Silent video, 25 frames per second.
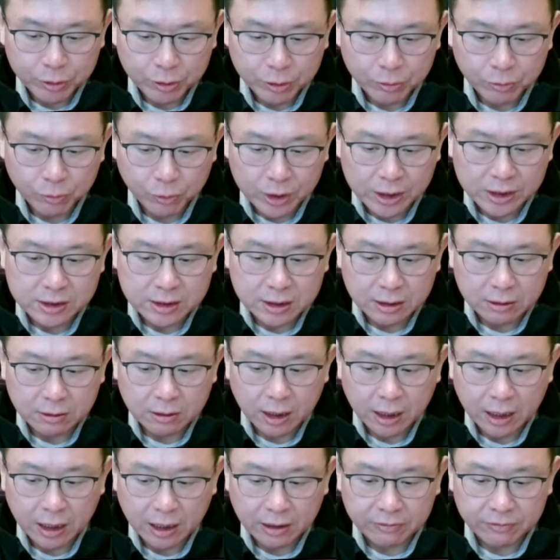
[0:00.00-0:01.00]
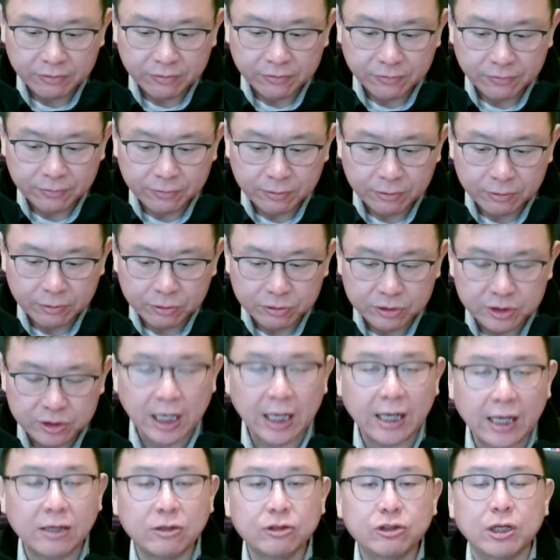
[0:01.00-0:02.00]
We still have
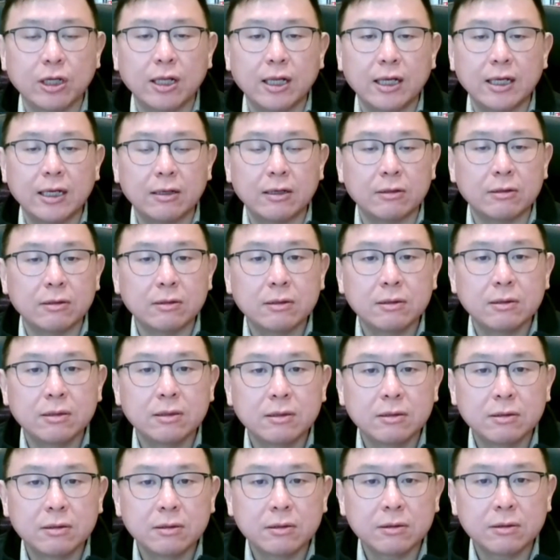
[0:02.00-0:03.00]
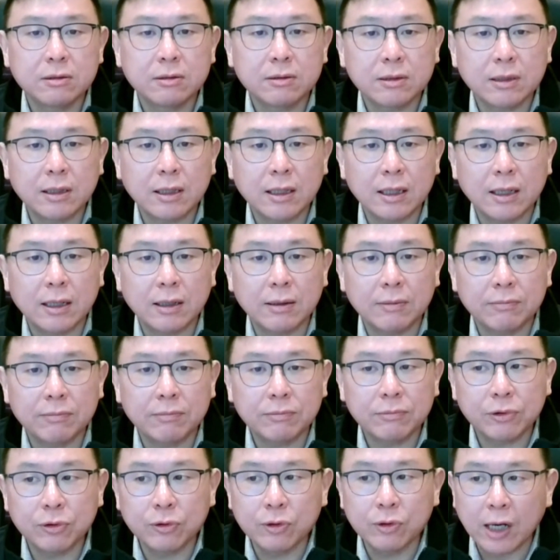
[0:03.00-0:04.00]
Hussein Chaleo,
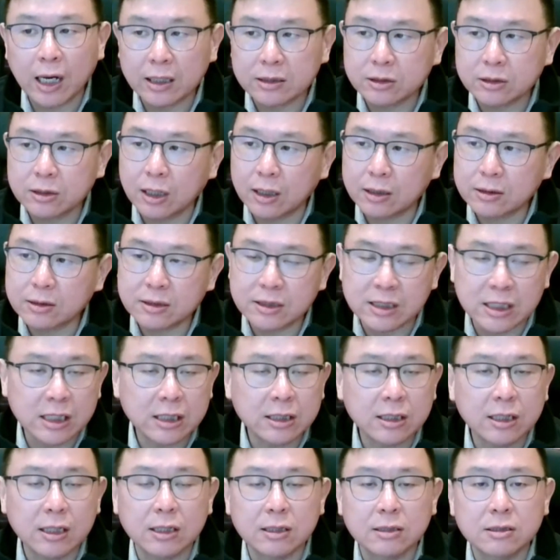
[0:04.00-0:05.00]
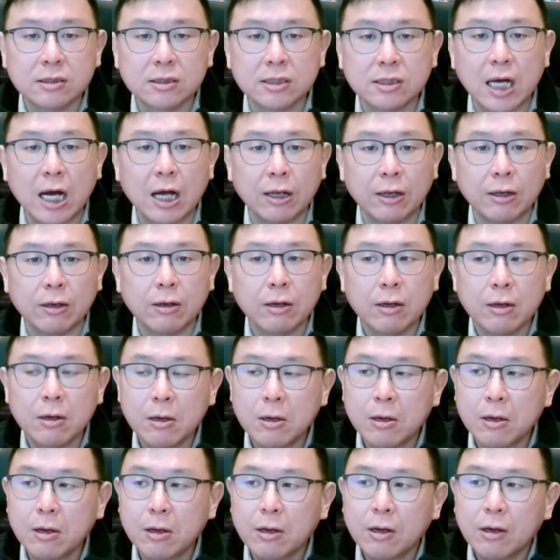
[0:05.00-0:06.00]
who has not seen his son
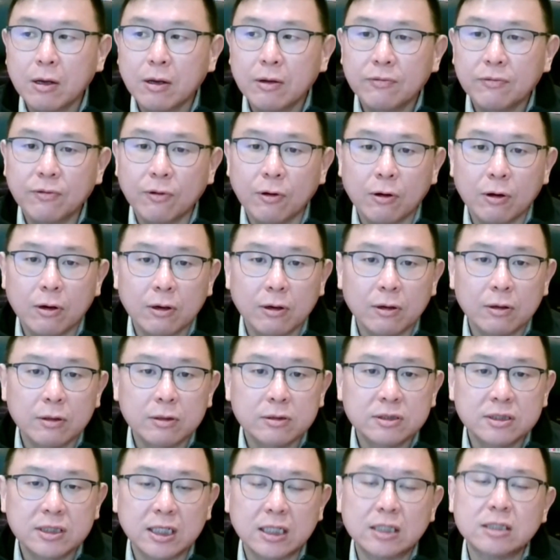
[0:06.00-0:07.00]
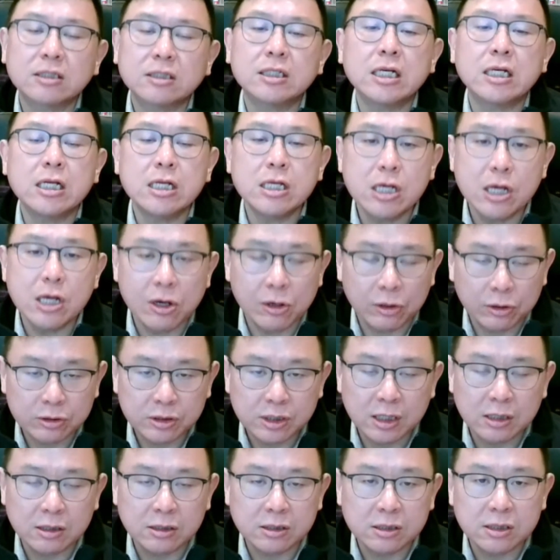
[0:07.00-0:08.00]
for 16
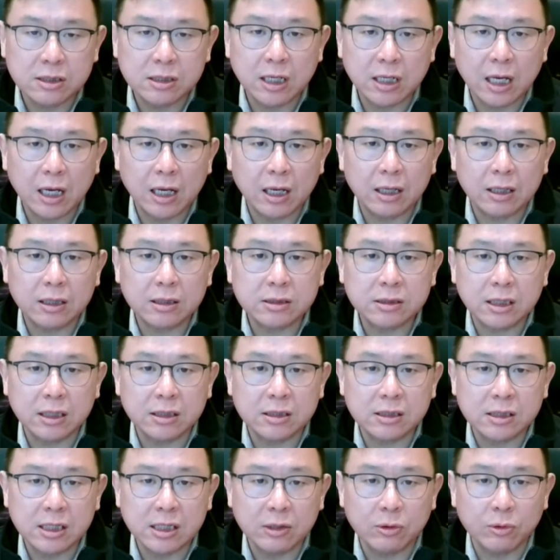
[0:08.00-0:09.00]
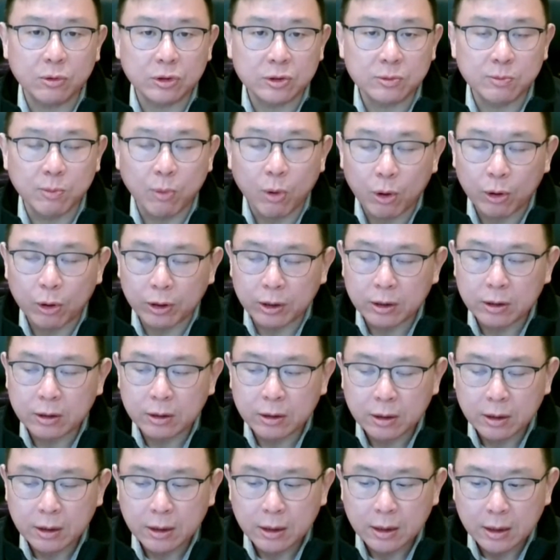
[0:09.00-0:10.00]
years since he was born.
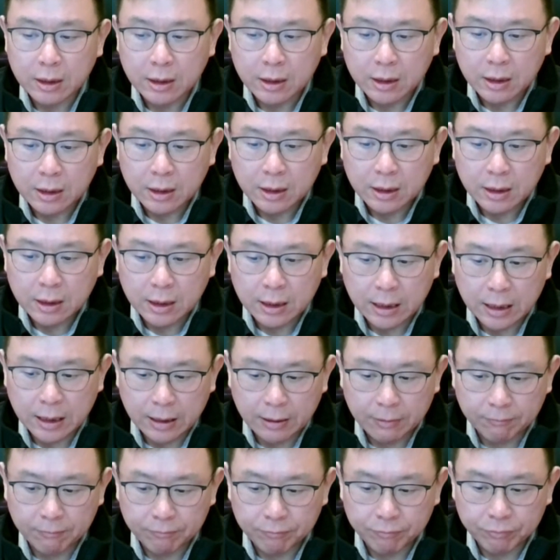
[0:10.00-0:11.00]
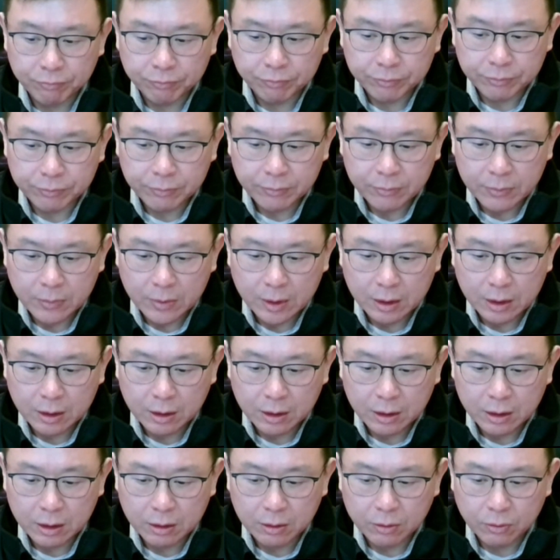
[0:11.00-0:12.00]
Um,
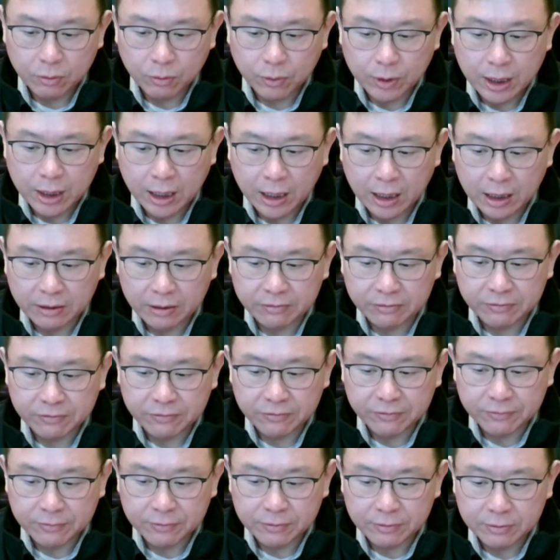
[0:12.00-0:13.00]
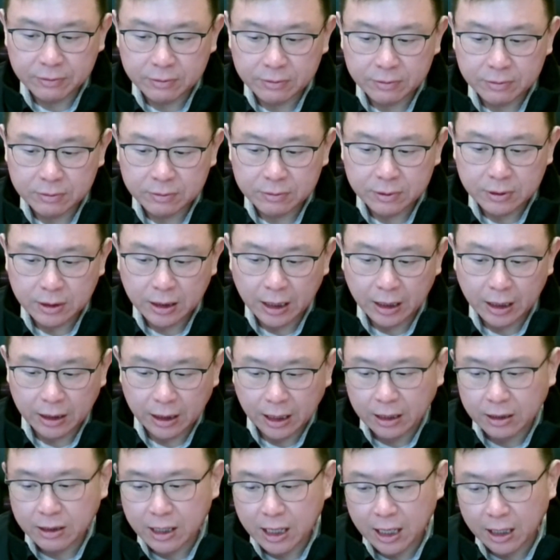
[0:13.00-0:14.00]
we have,
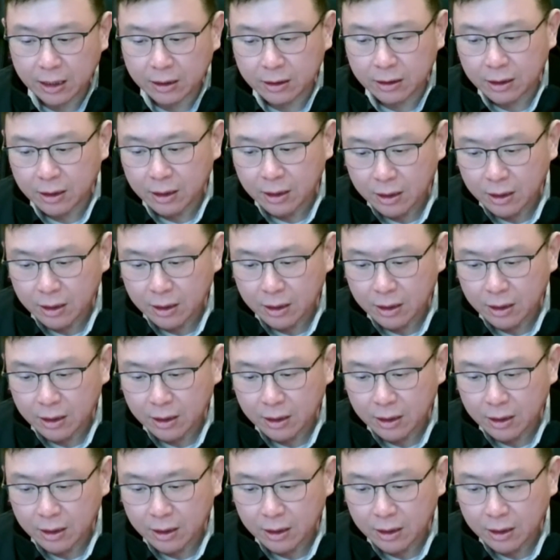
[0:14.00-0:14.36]
and yet,